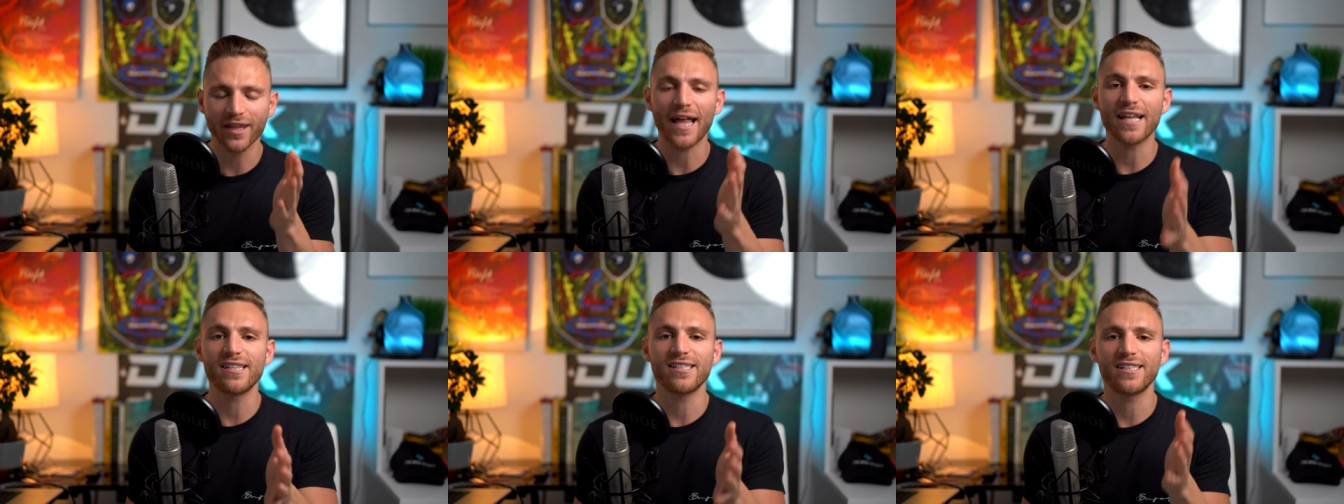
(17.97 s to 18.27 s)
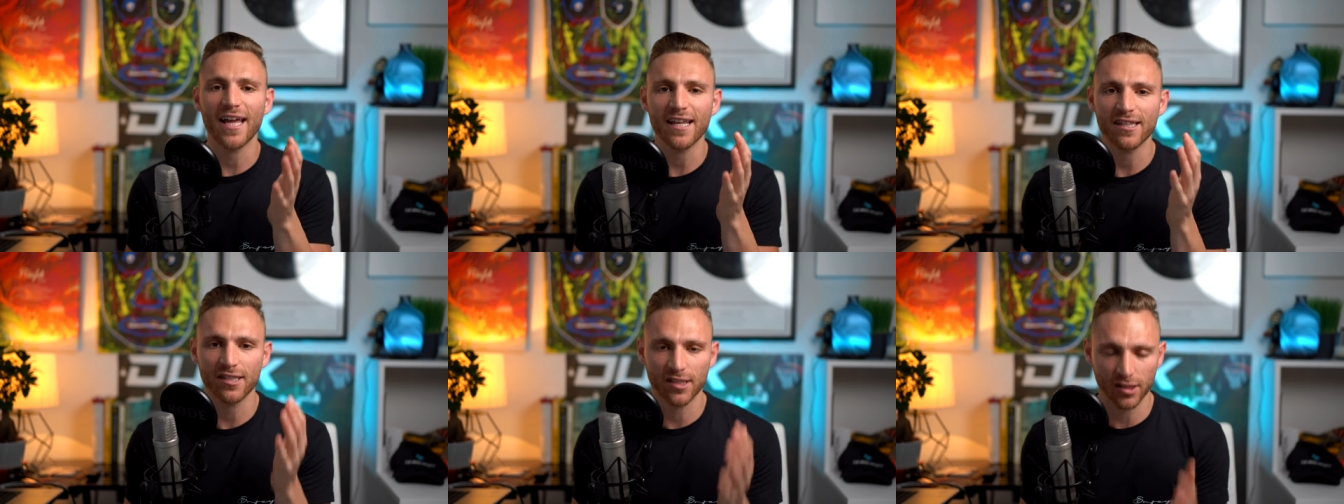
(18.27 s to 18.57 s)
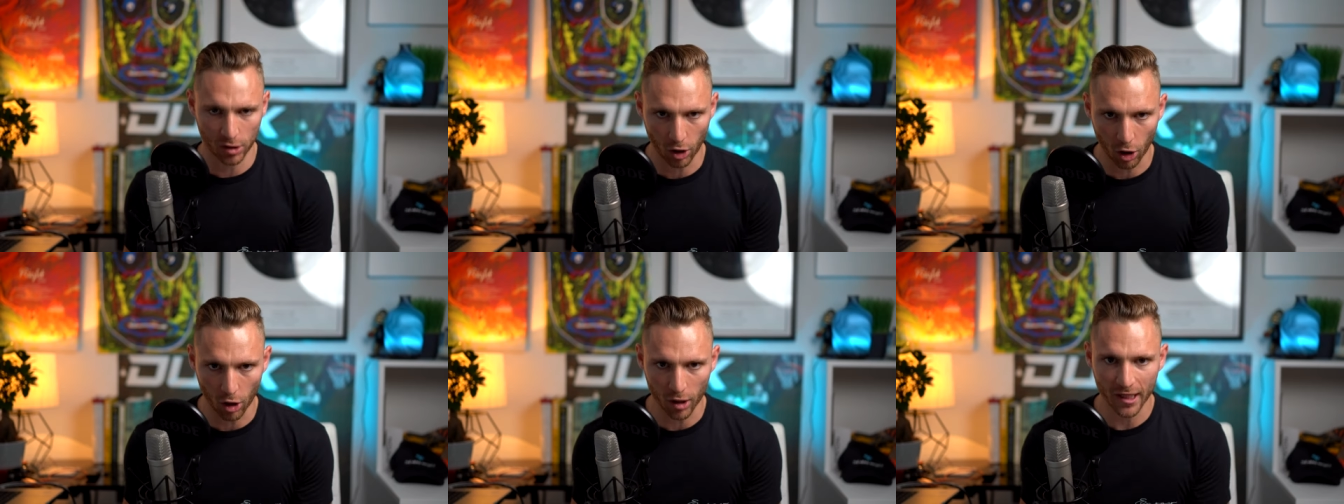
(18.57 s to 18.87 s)
Let's get
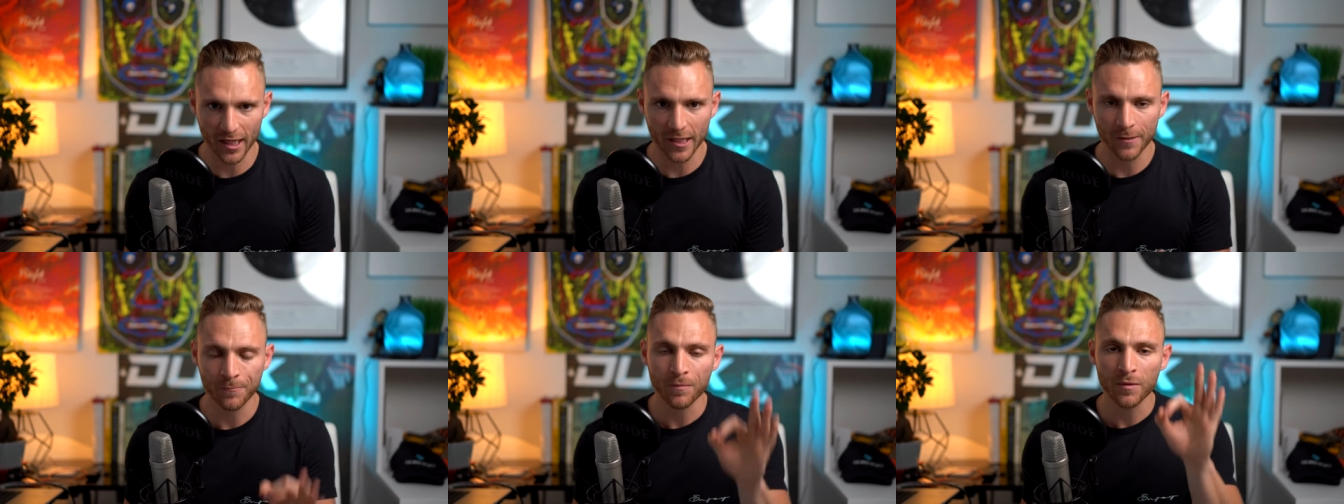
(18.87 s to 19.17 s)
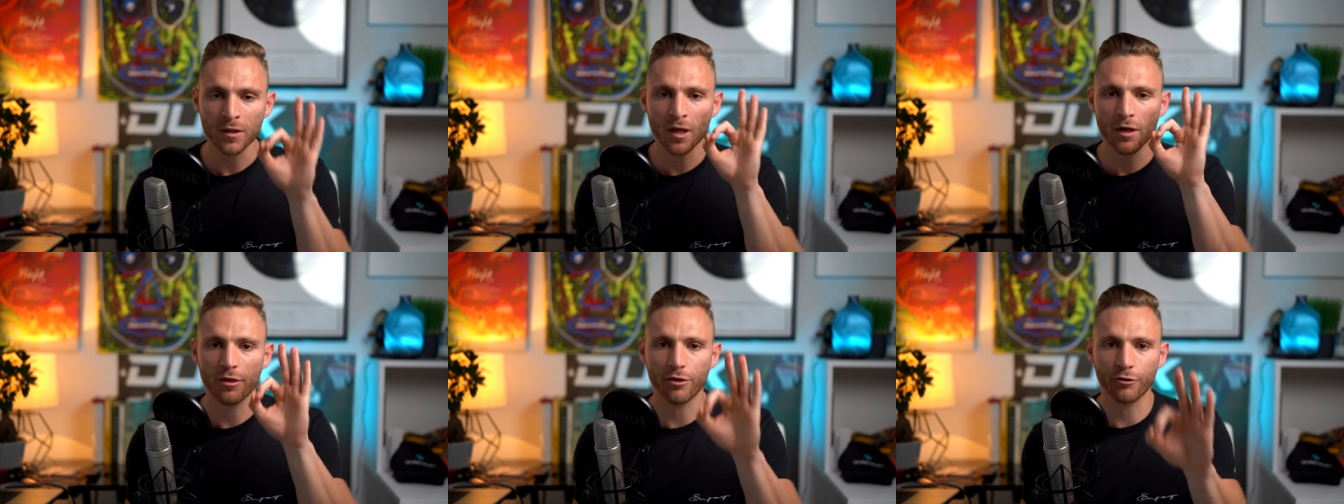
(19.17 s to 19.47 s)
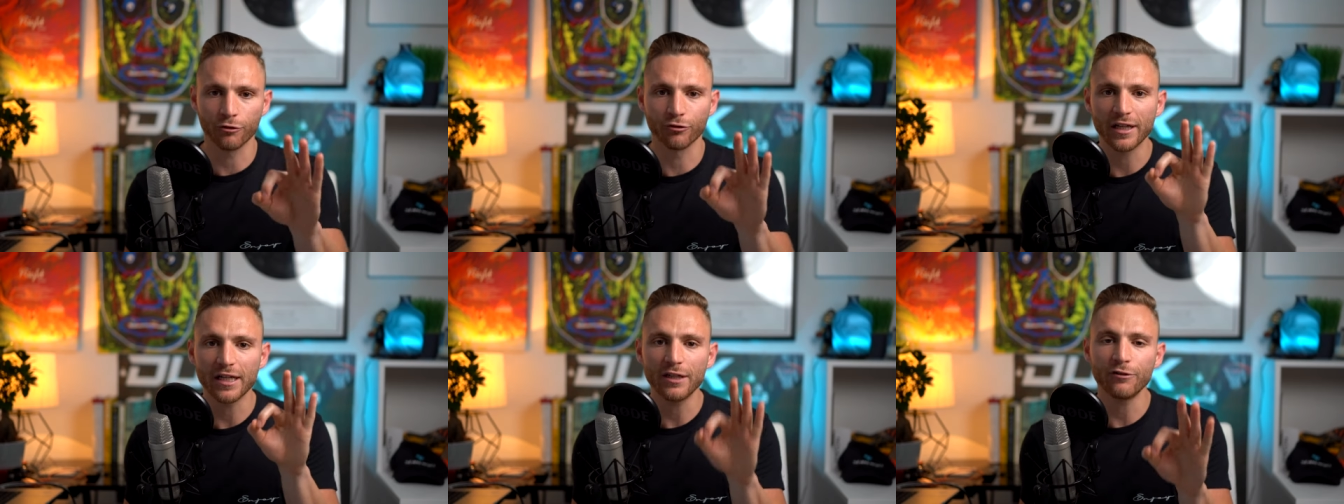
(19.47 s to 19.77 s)
started.
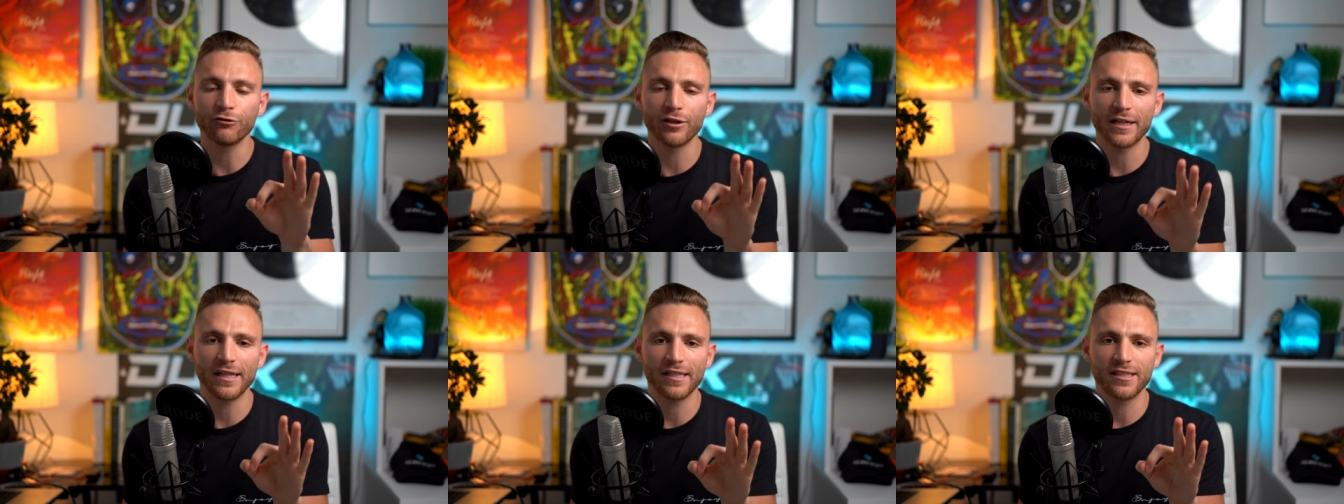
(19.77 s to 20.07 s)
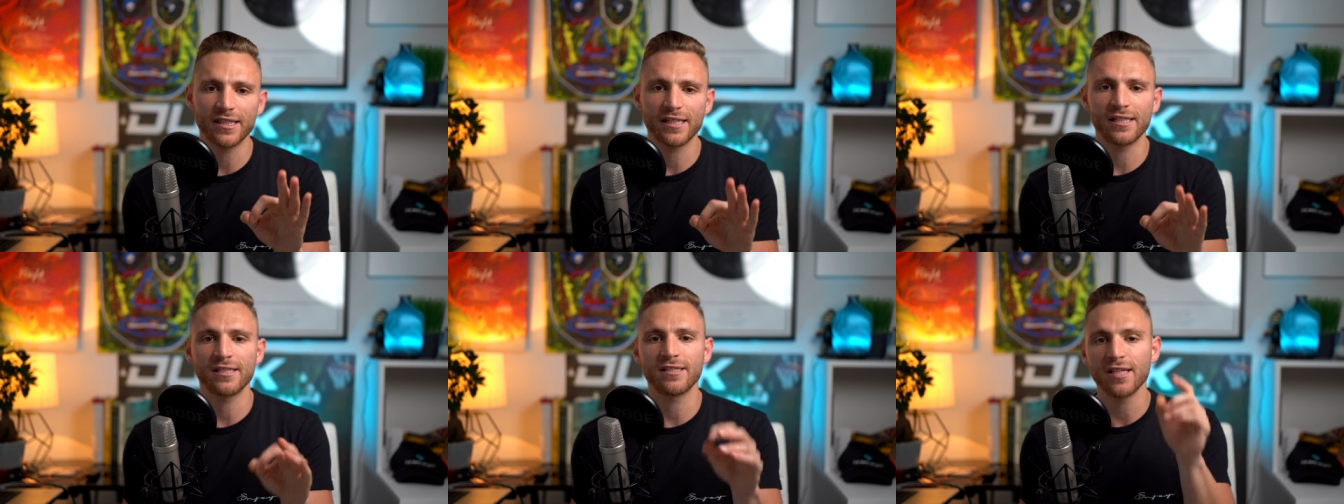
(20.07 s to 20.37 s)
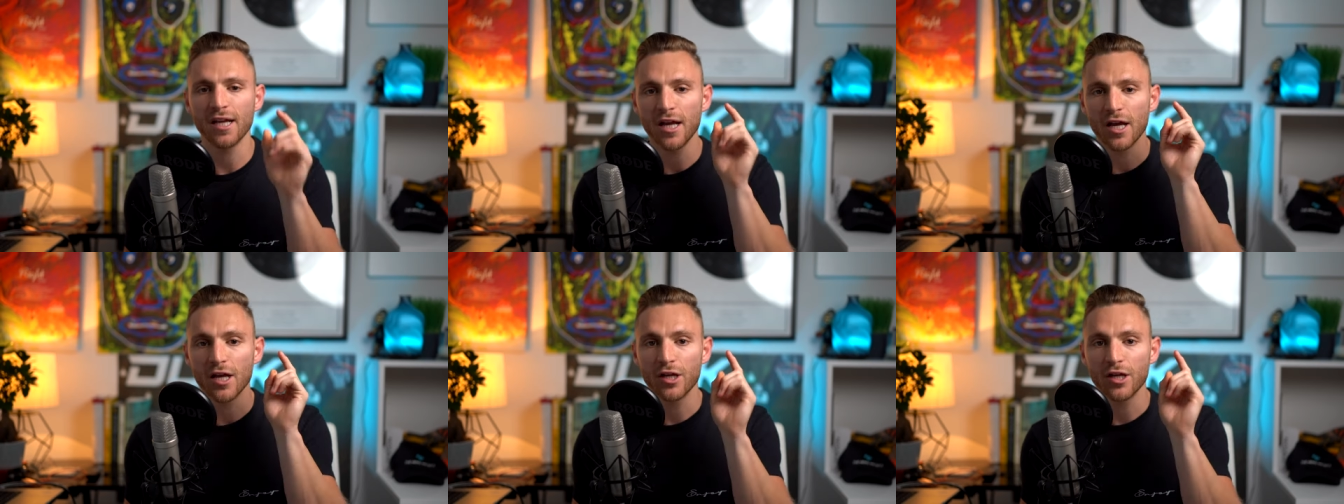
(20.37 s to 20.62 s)
Three reasons